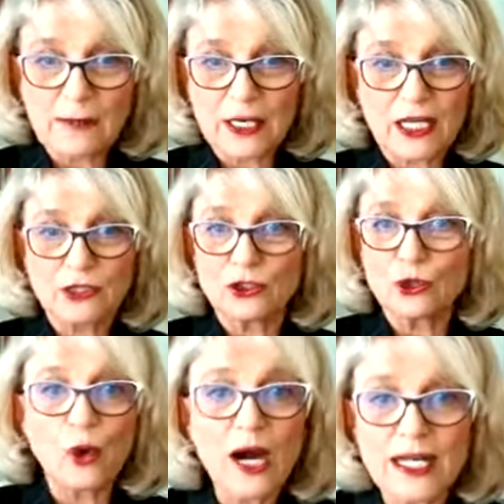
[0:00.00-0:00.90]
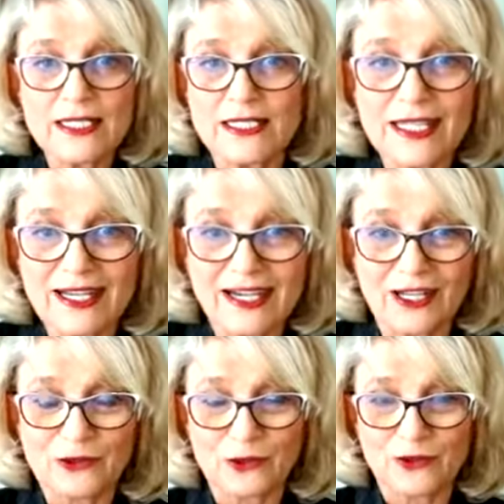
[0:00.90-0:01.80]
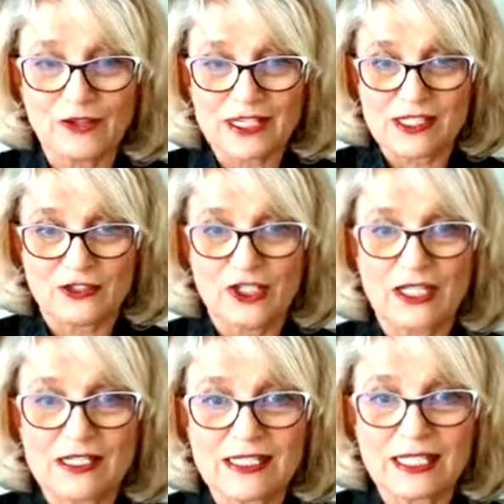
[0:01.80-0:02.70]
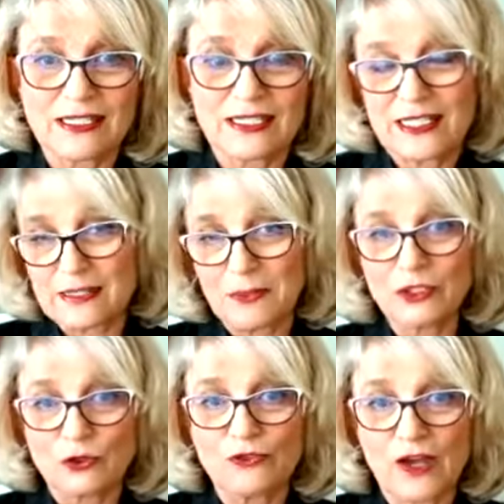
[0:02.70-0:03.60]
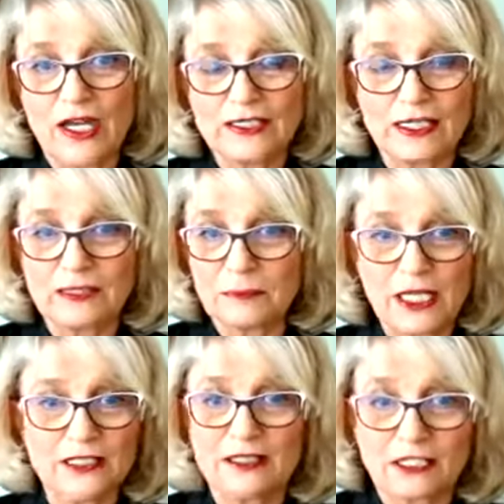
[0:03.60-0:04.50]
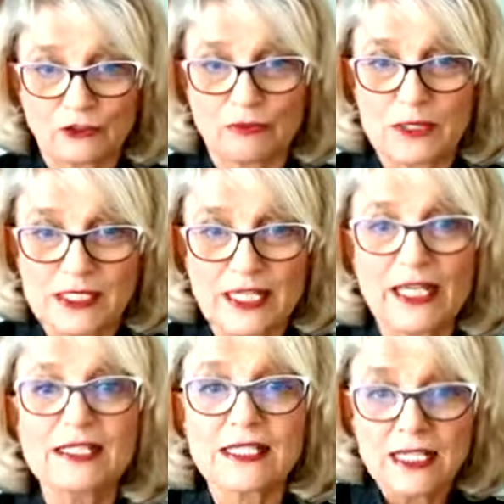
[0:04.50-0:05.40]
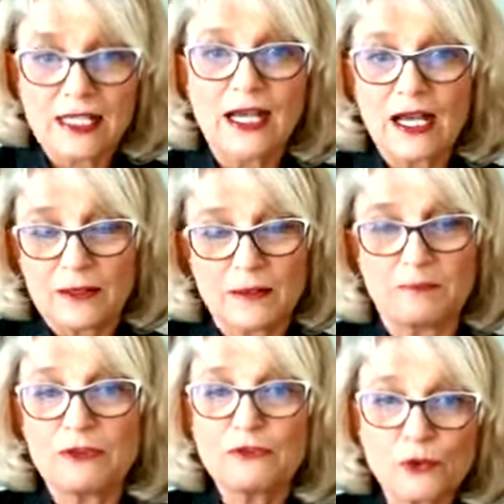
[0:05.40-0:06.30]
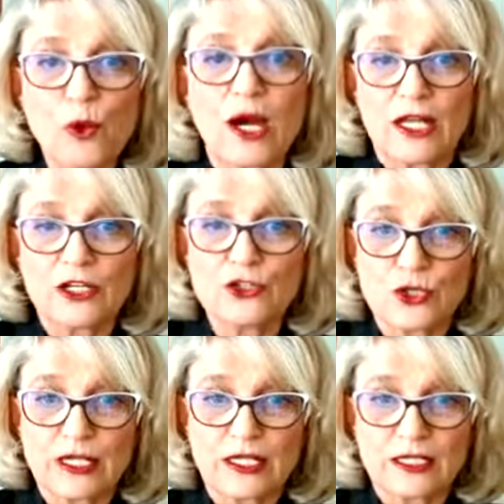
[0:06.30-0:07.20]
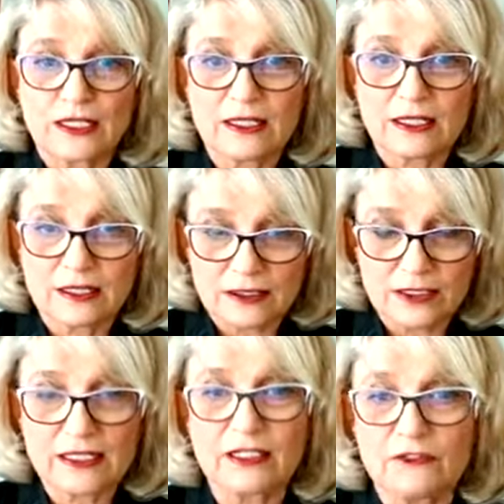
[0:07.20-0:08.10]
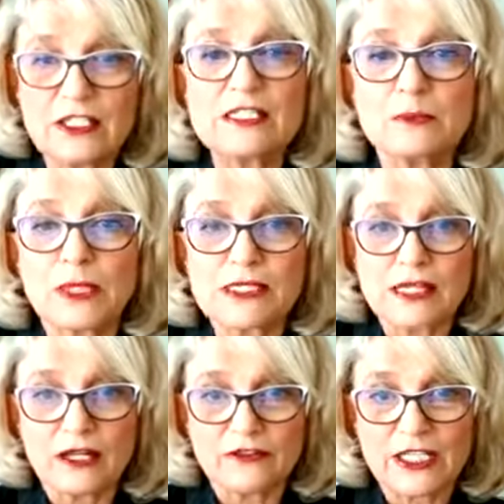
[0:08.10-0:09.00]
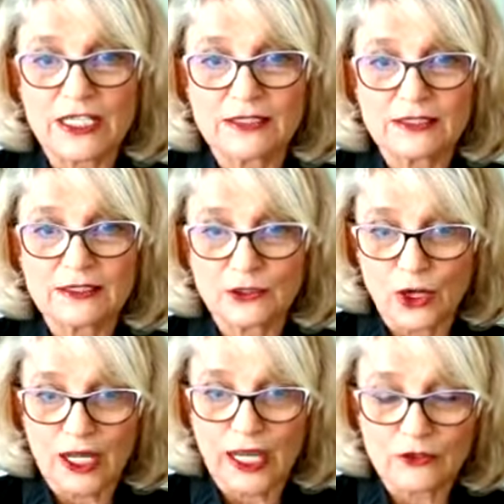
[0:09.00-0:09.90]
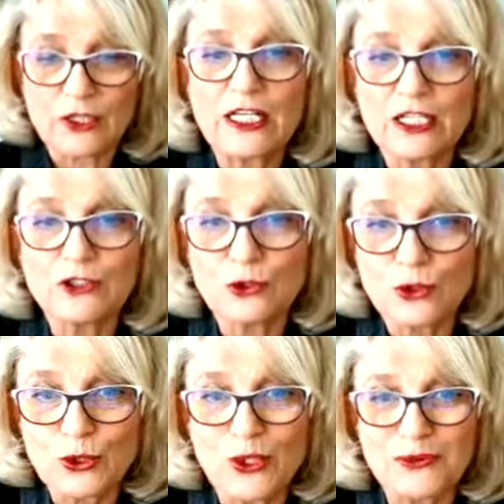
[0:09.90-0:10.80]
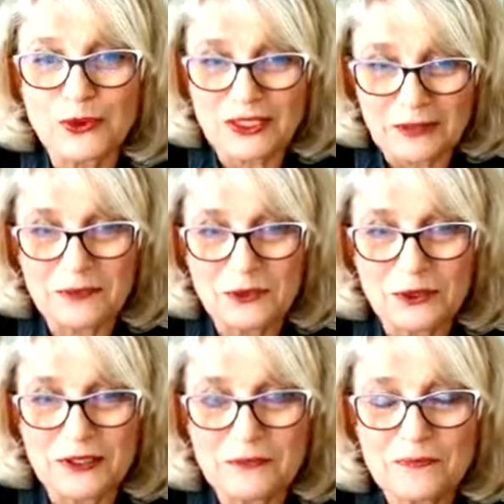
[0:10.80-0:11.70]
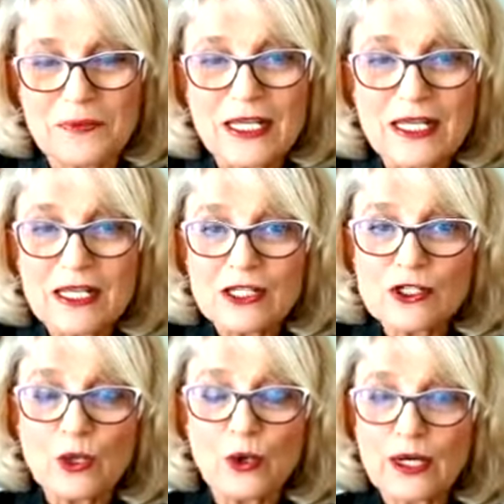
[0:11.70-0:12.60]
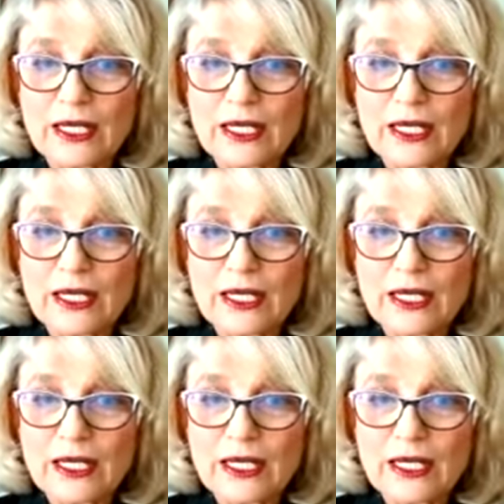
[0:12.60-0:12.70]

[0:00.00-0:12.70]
time, I had no idea how to invest in real estate. And as a matter of fact, I made a lot of mistakes before I actually convinced myself that, you know, I, I really need to learn what I'm doing. So